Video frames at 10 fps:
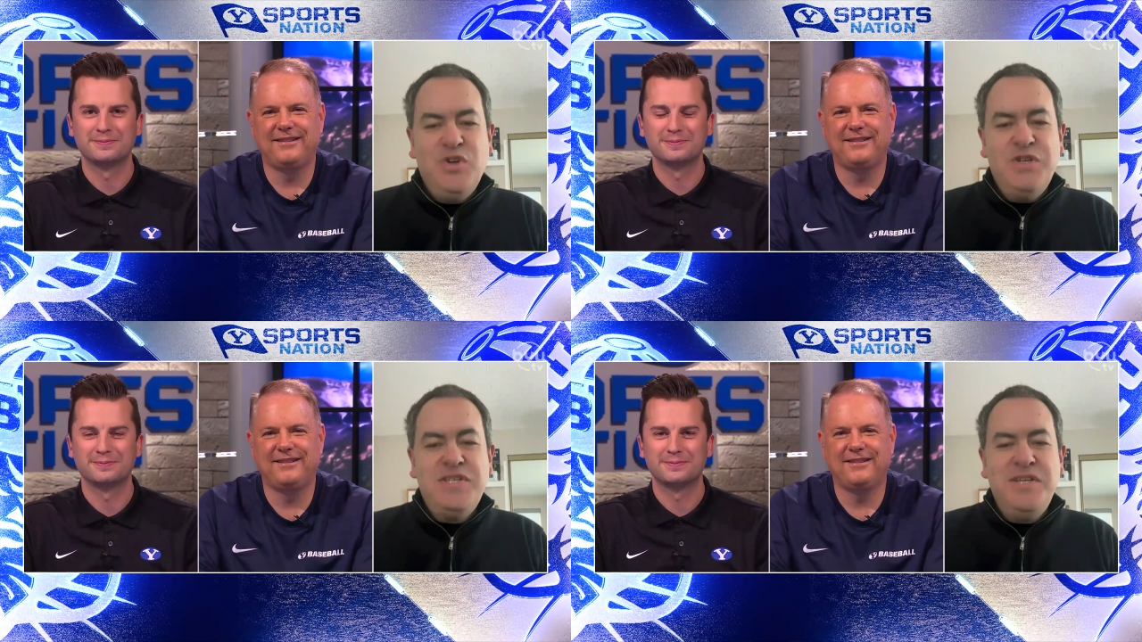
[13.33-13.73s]

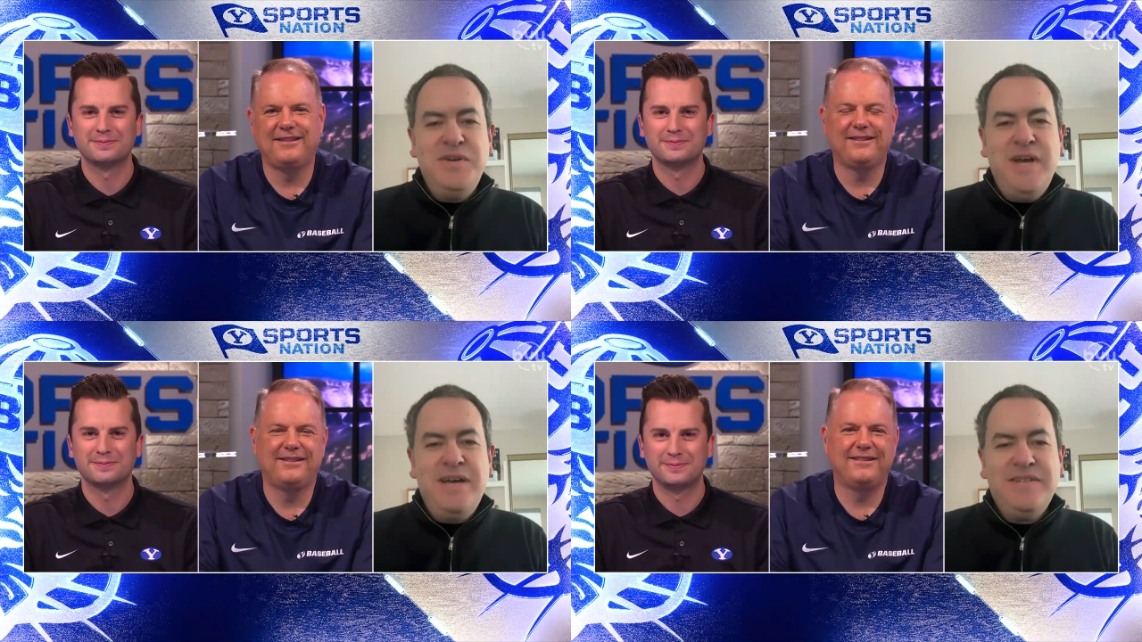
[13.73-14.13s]
Speaker 1: Good to
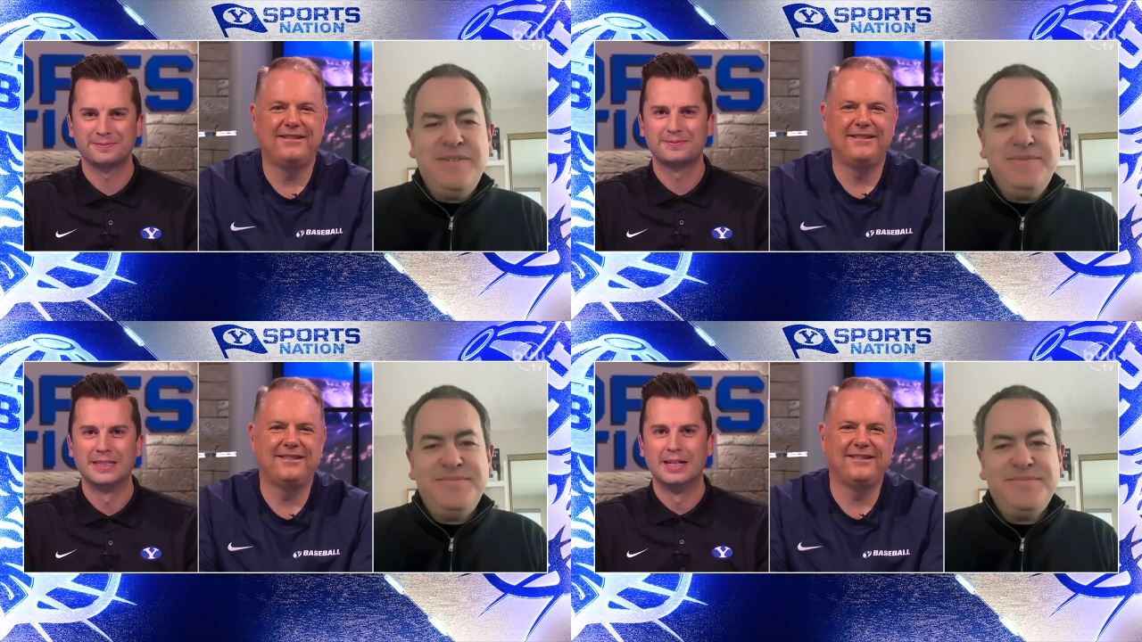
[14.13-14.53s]
see you
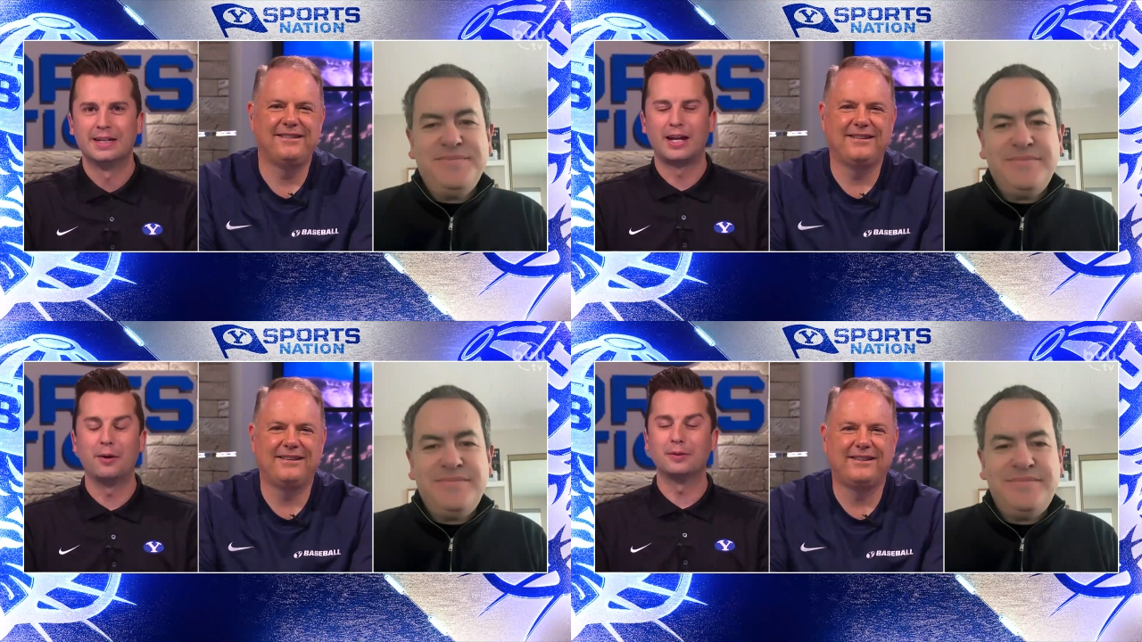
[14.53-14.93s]
guys.
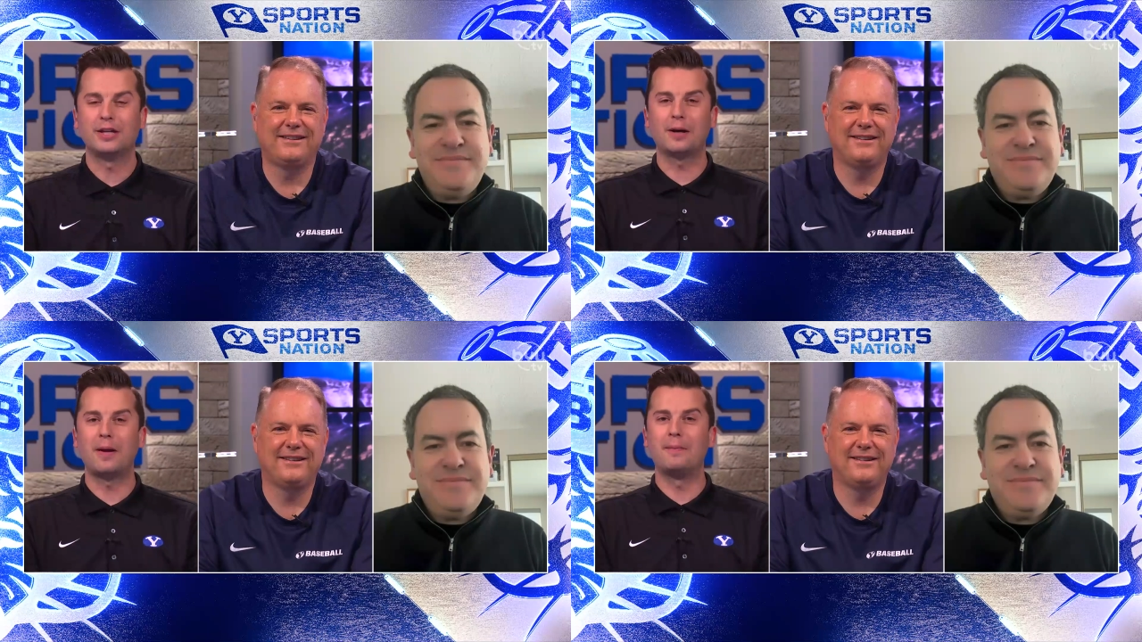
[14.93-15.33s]
Okay, we'll
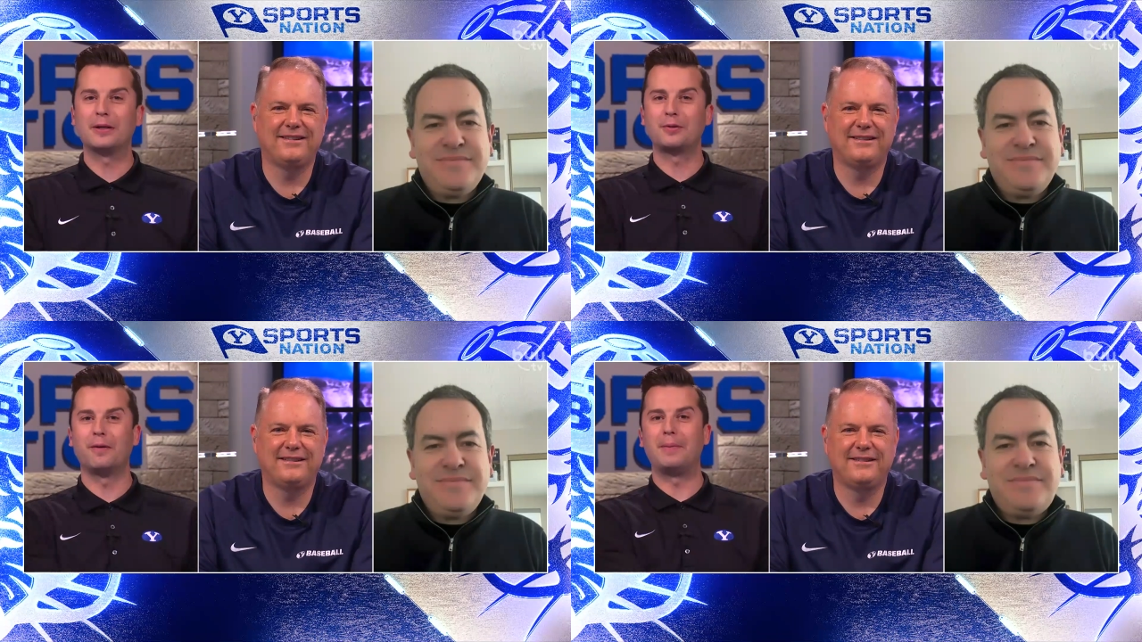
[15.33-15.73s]
talk about
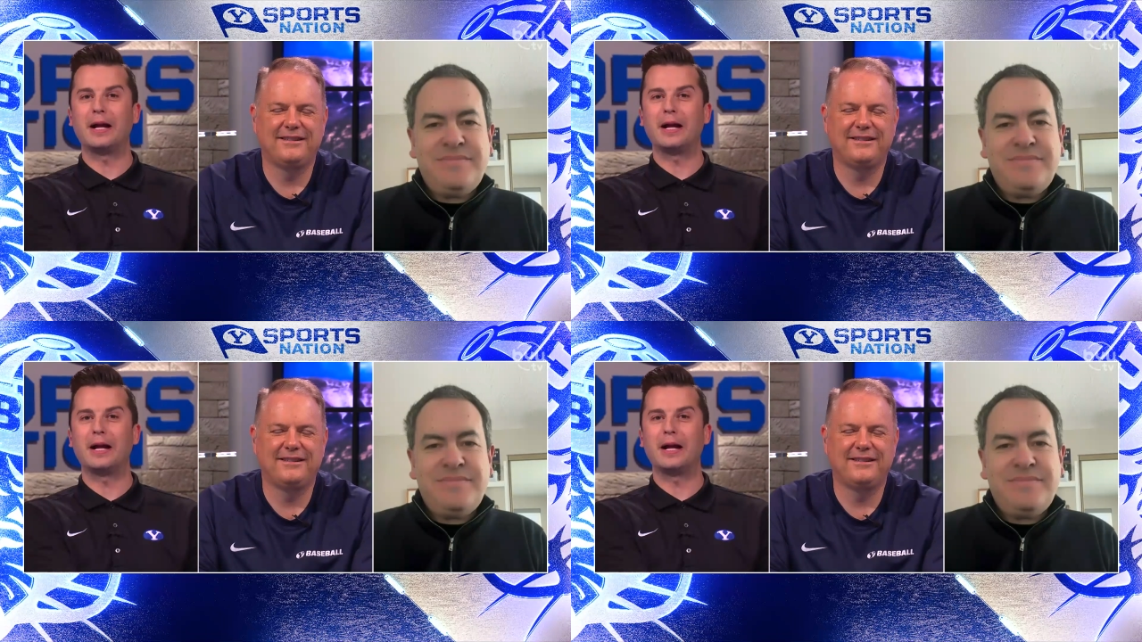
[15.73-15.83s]
Big 12,